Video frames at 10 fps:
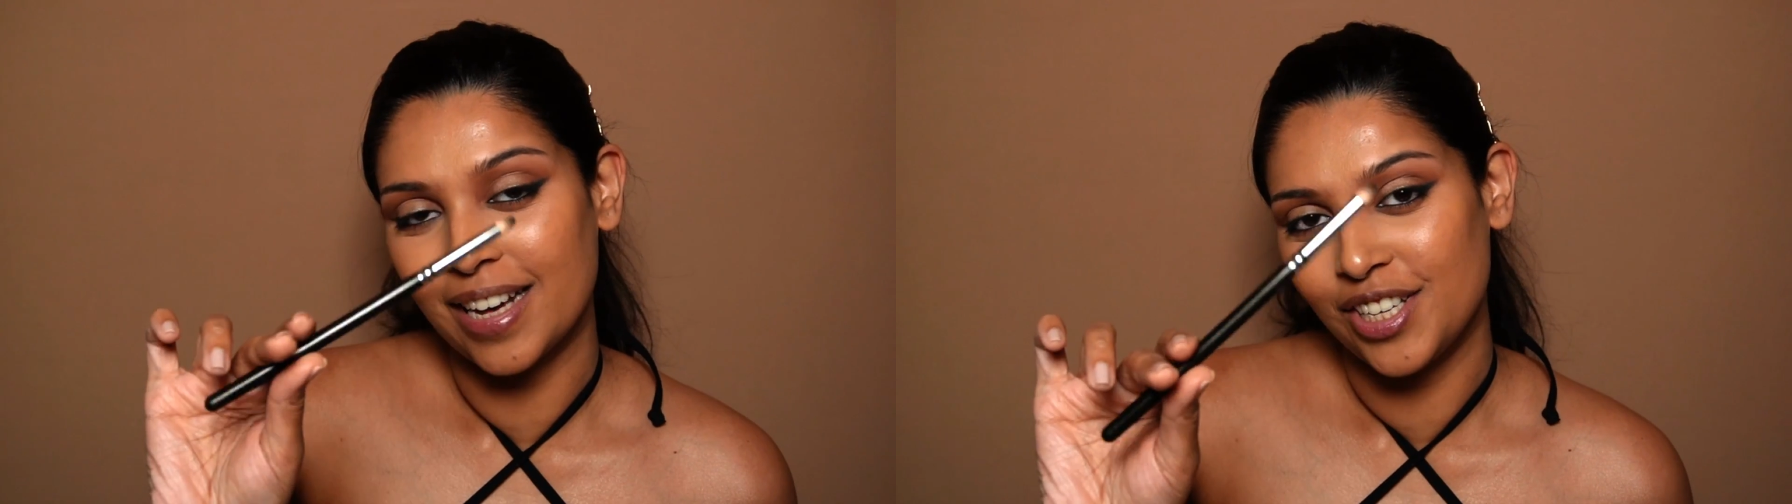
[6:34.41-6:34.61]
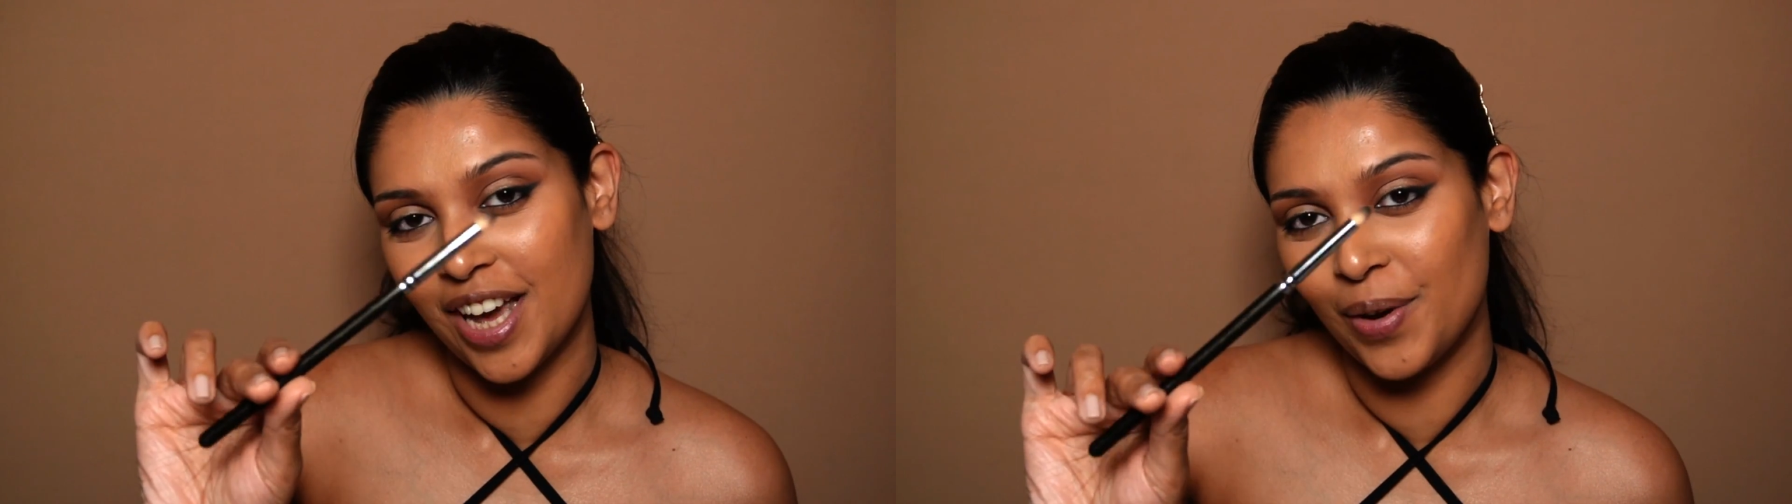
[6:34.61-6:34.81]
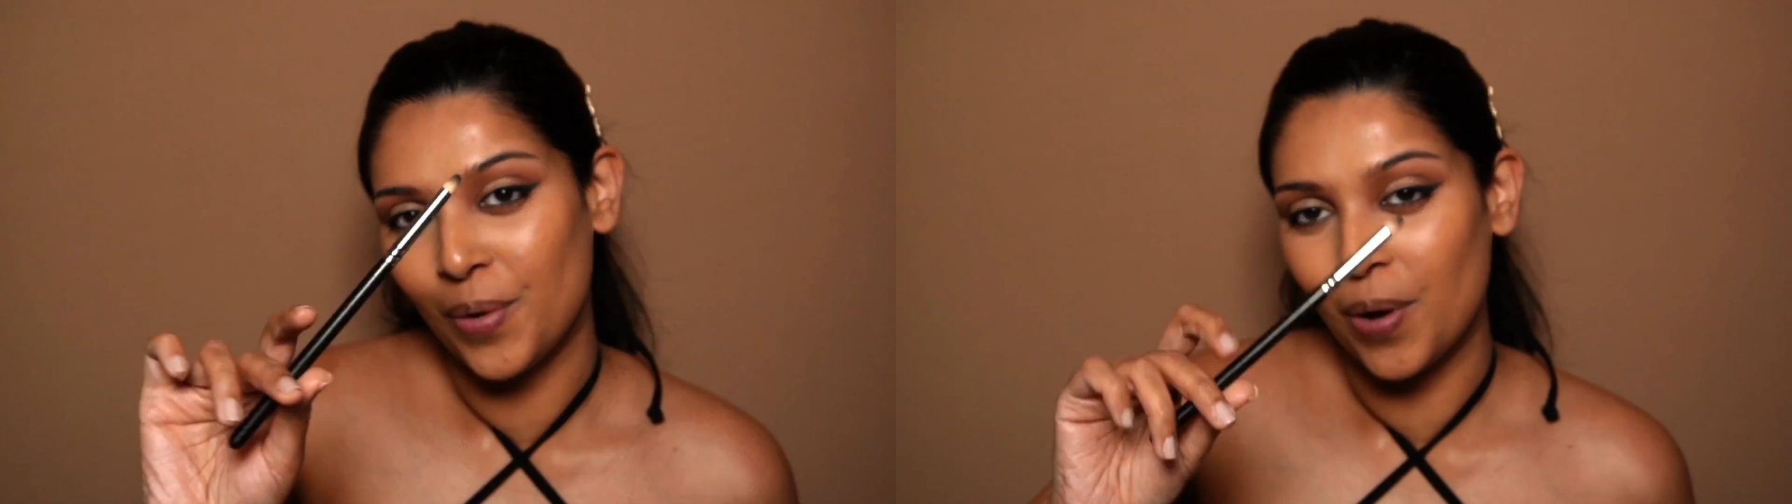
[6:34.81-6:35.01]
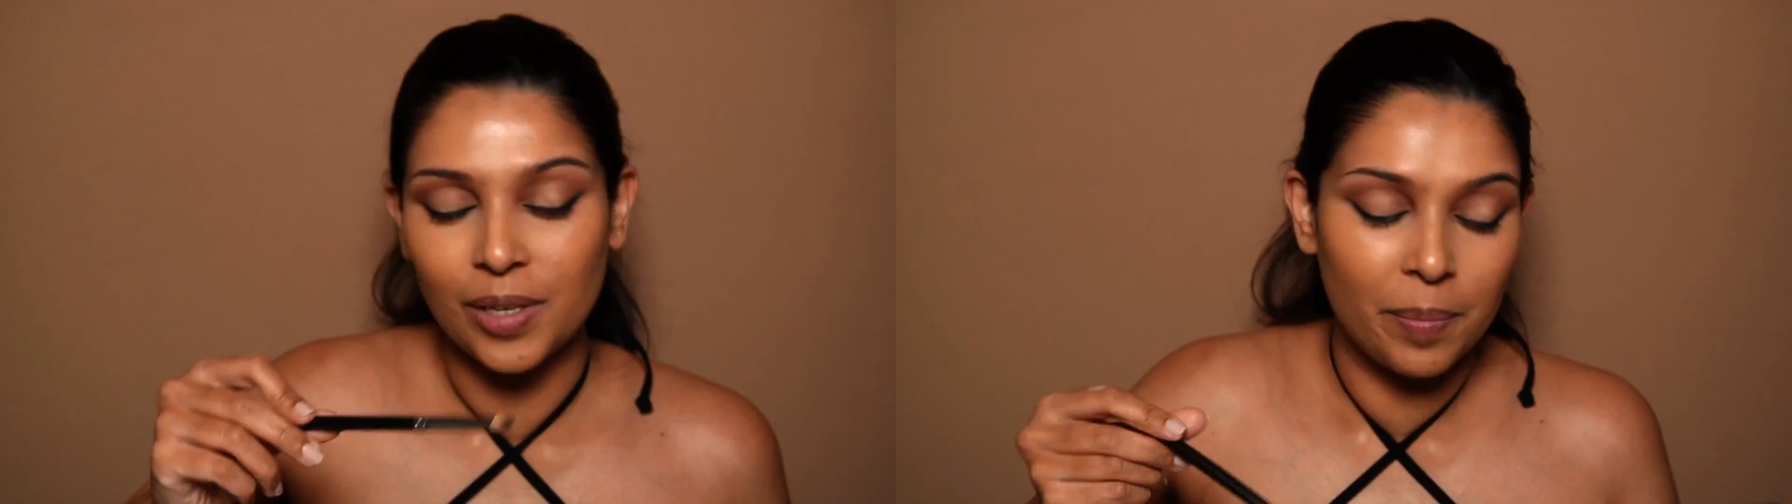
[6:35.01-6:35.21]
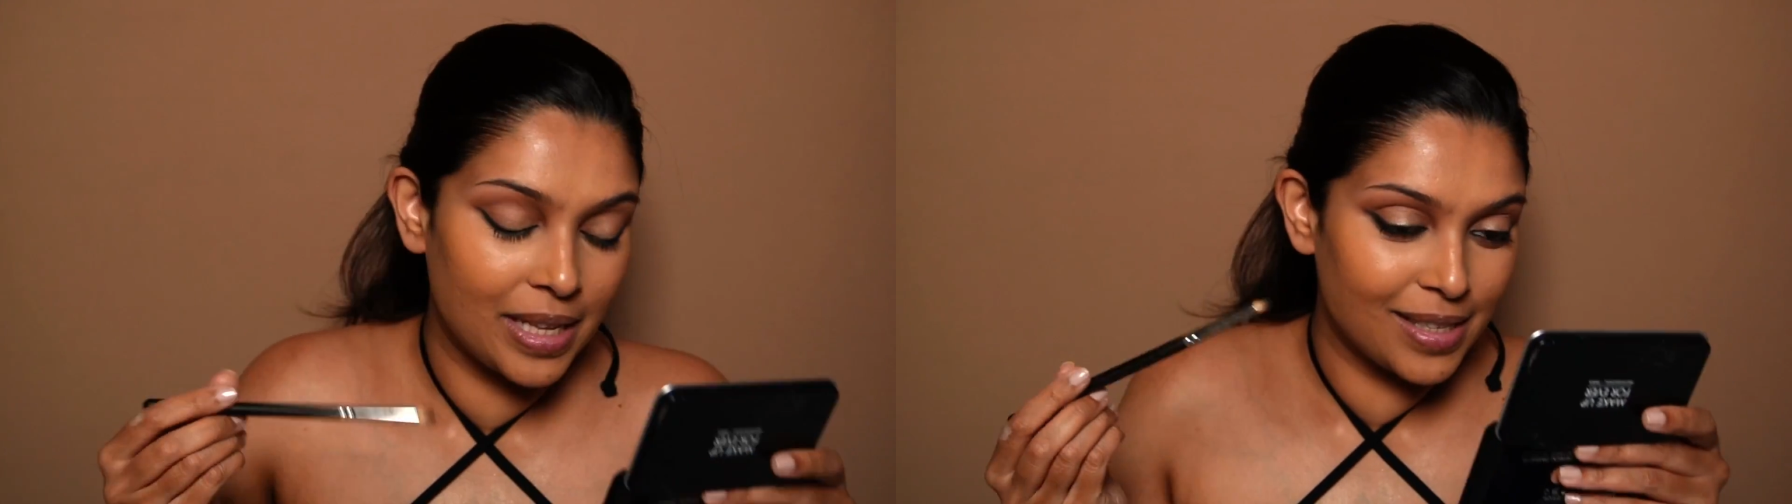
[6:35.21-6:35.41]
shadow on
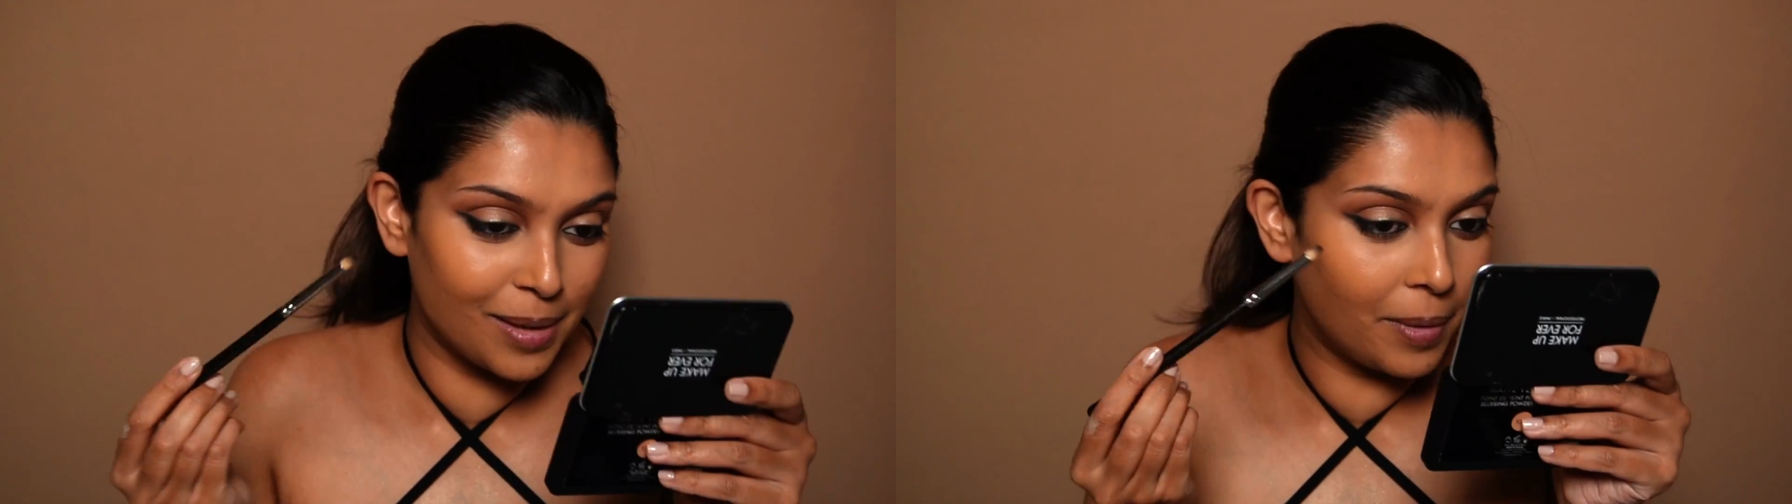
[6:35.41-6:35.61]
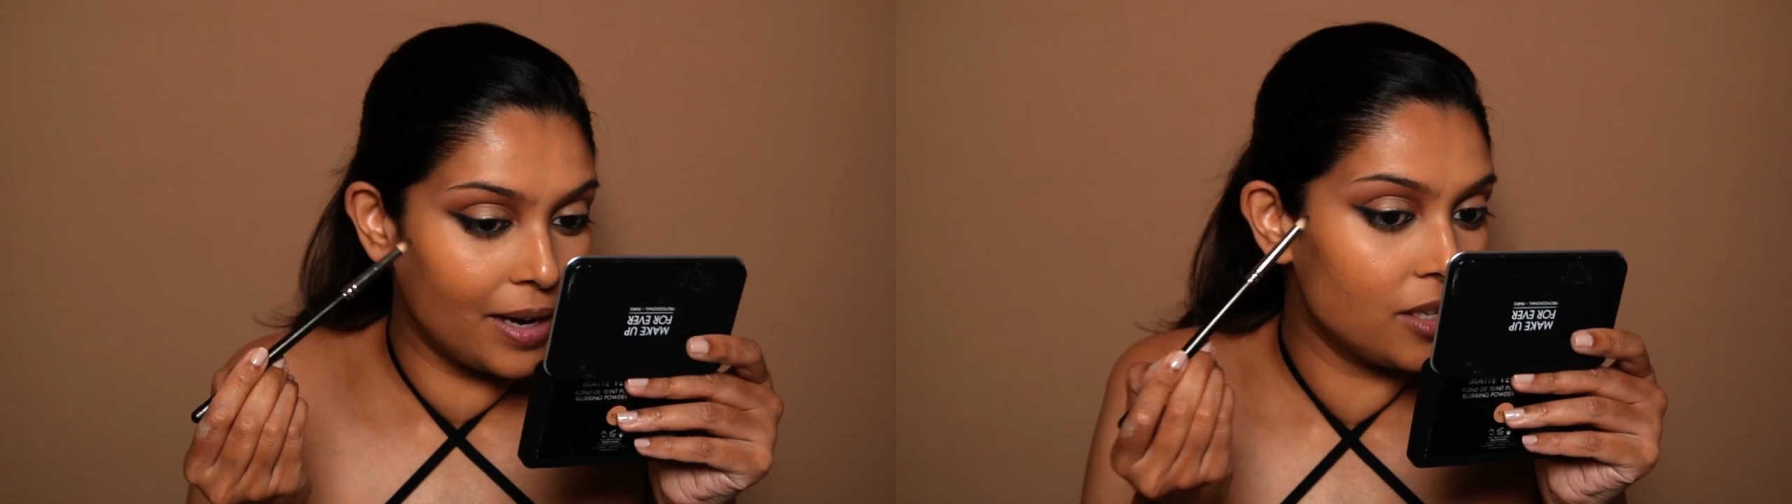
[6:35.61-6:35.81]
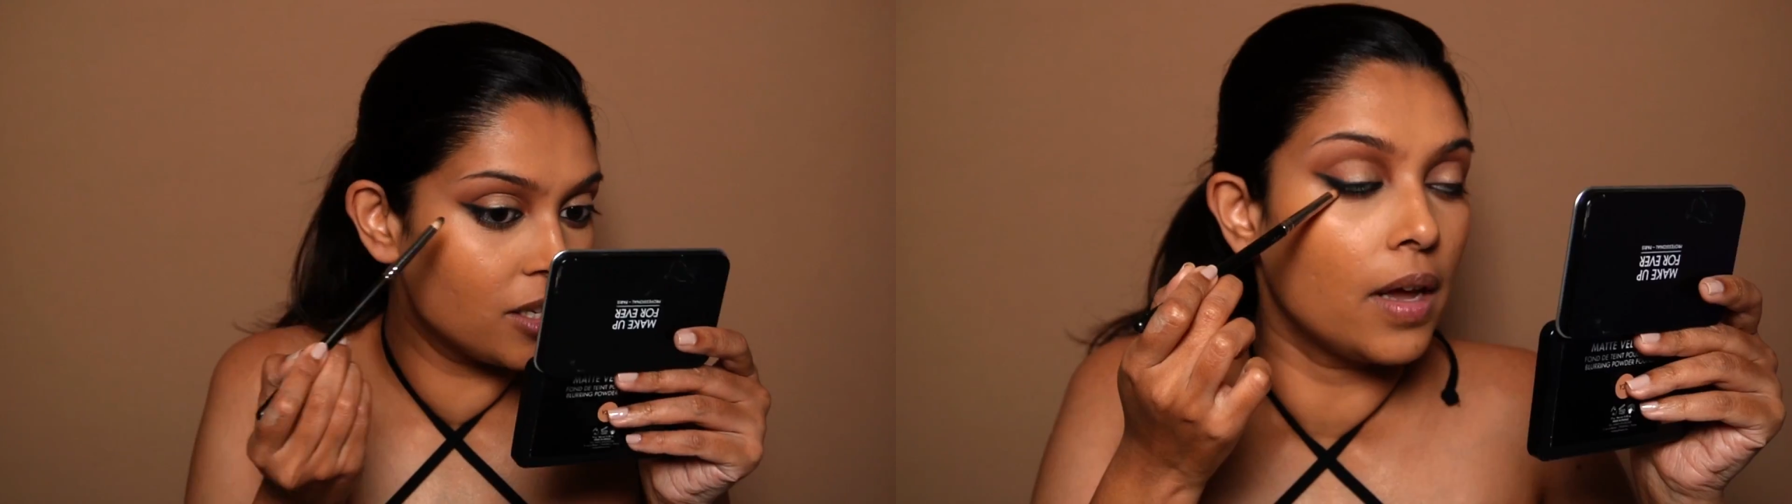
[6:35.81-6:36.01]
the pencil brush,